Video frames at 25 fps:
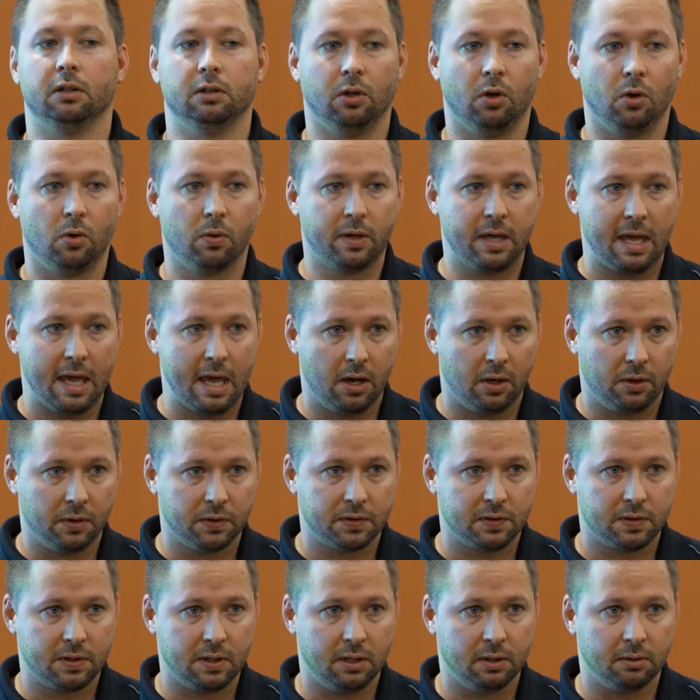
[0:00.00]
or low
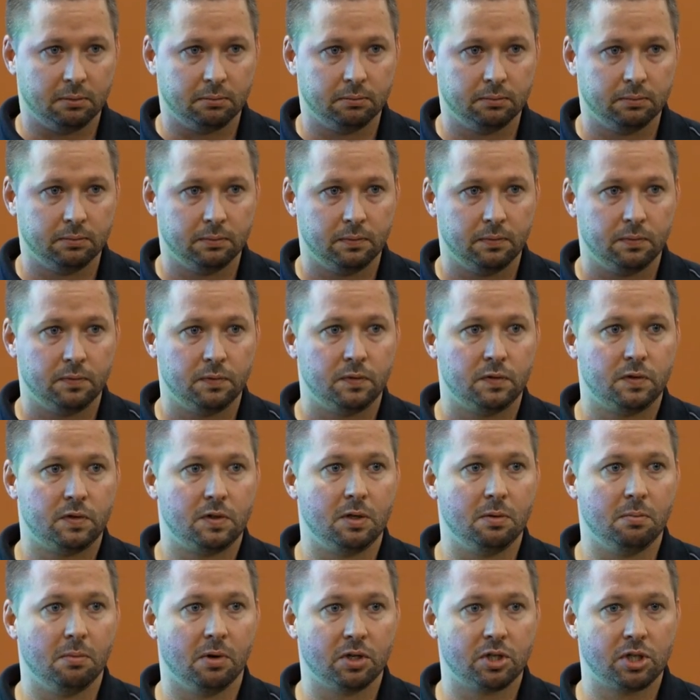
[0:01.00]
calcium,
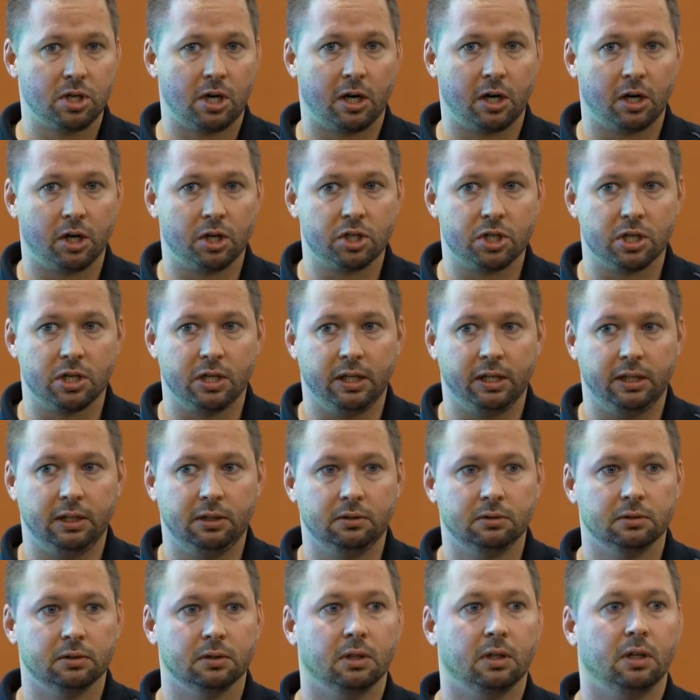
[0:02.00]
too much
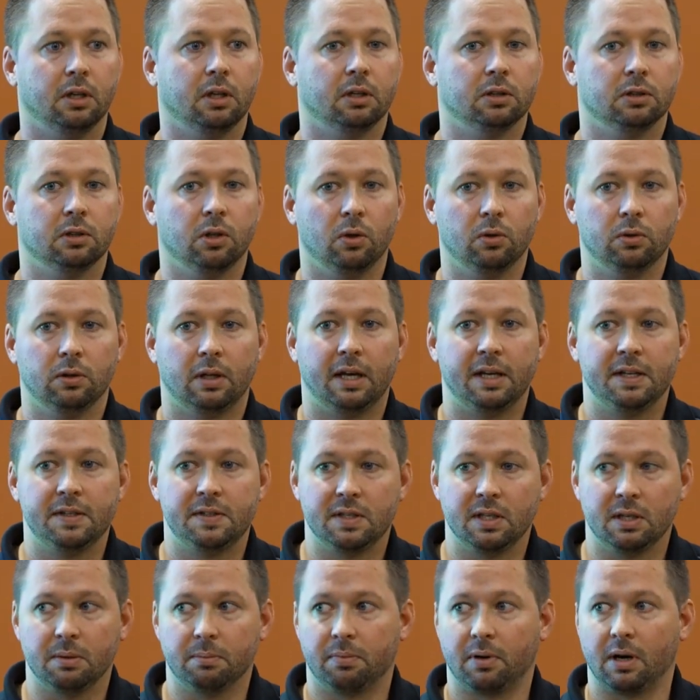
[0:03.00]
arginine, low
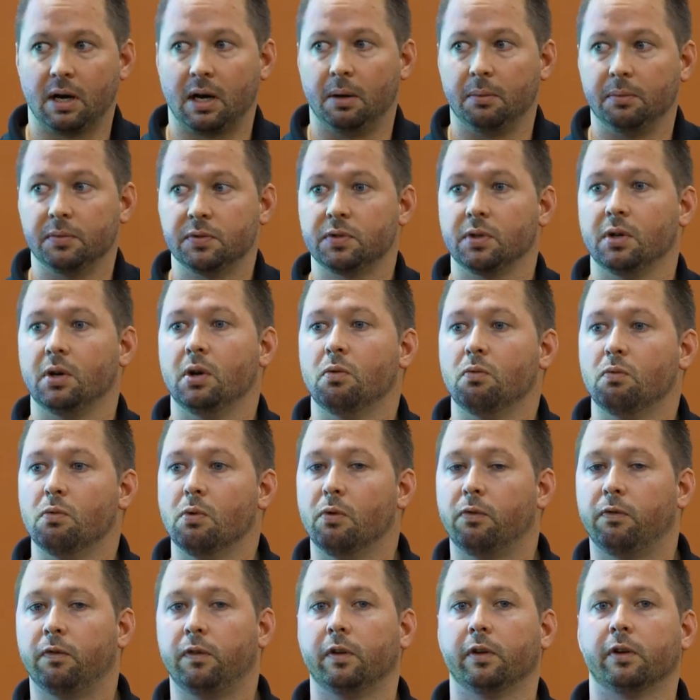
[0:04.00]
lysine problems
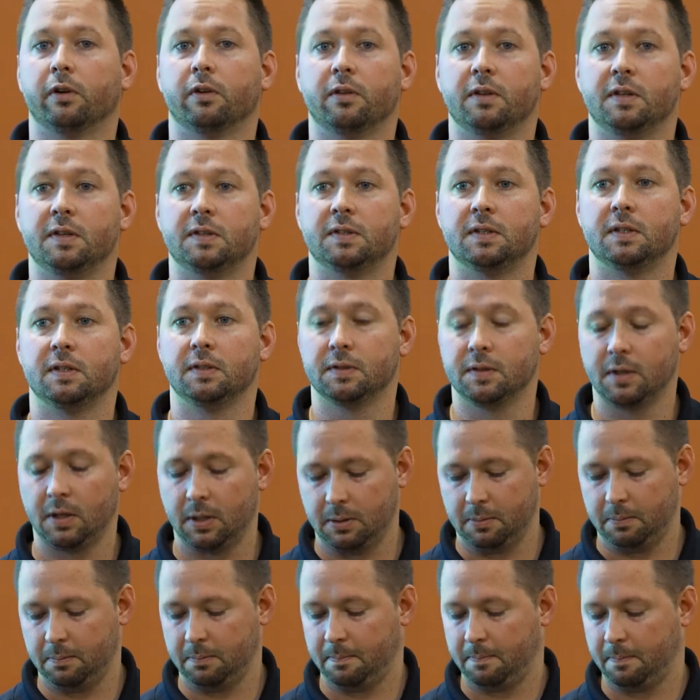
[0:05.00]
will flare these things
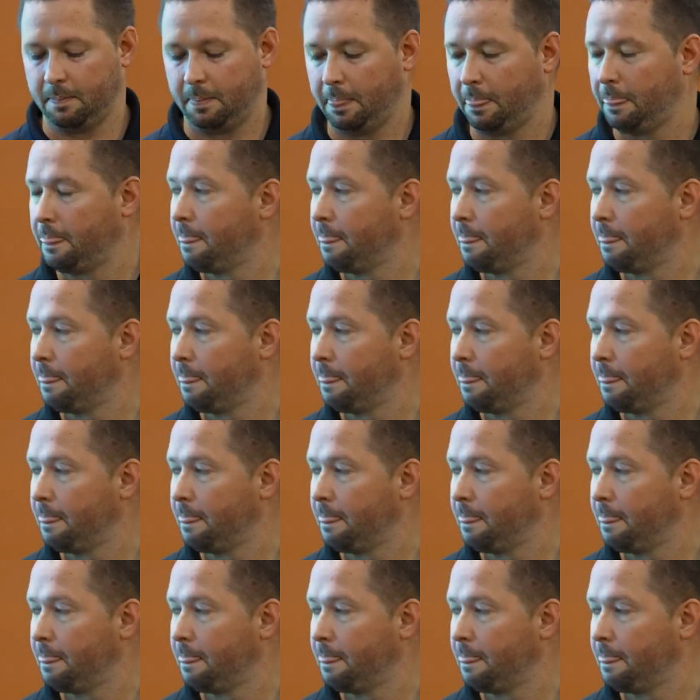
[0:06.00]
up.